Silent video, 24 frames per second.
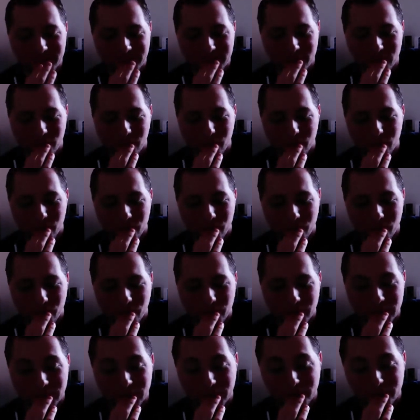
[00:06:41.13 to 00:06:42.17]

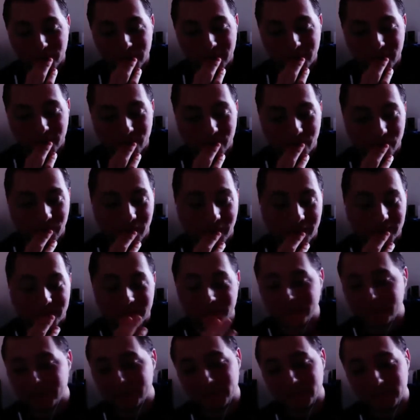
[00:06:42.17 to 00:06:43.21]
So generally, what I did
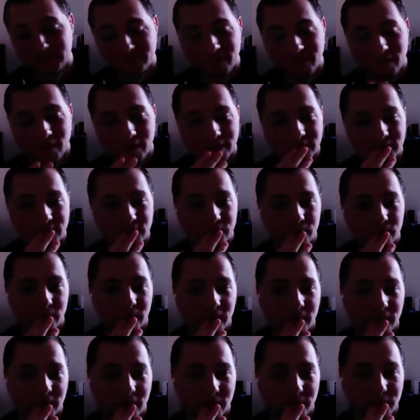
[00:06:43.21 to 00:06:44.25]
is I just fell
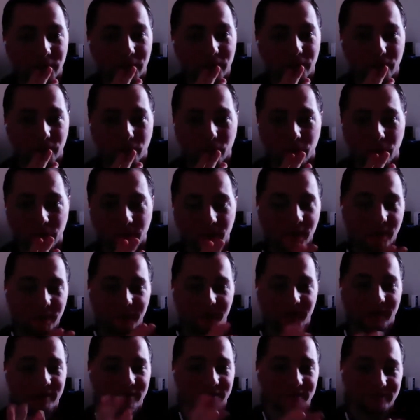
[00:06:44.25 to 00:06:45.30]
into computer
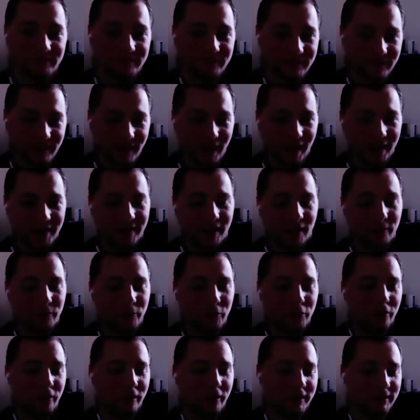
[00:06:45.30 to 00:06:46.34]
wargaming and had the
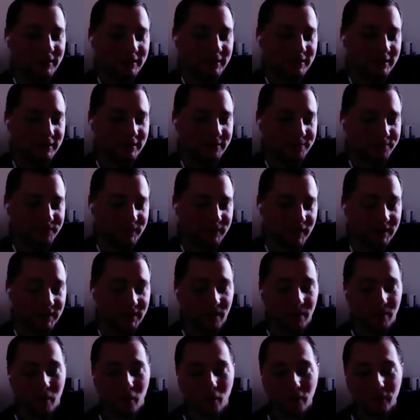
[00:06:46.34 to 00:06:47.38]
computer as an
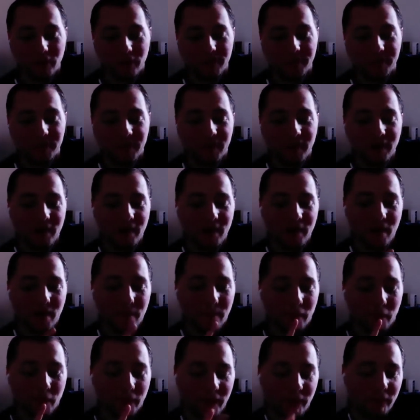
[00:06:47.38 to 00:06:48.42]
opponent.
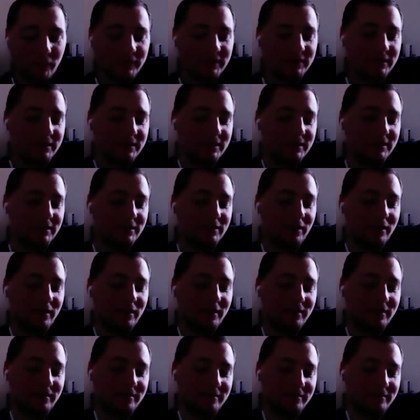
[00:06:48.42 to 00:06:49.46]
But when I went to this
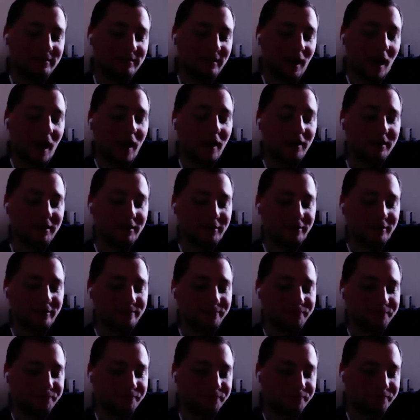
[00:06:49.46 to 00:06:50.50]
con
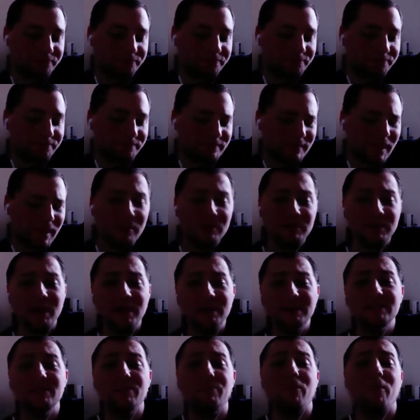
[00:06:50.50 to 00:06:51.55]
here, I was kind
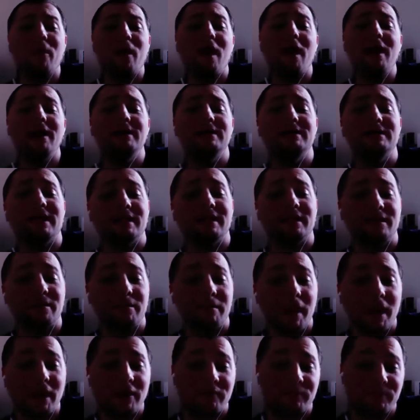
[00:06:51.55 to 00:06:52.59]
of surprised at the
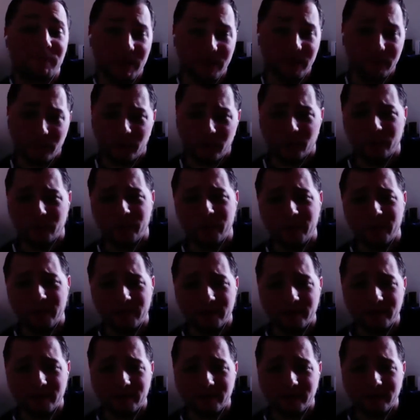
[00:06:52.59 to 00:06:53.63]
amount of people that were
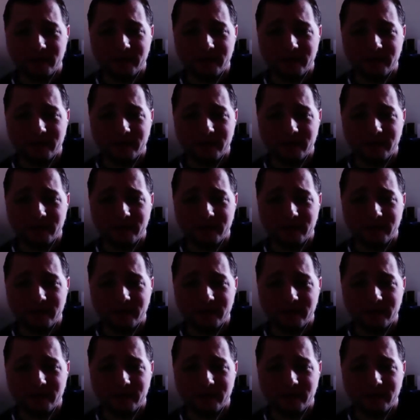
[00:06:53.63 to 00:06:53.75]
there.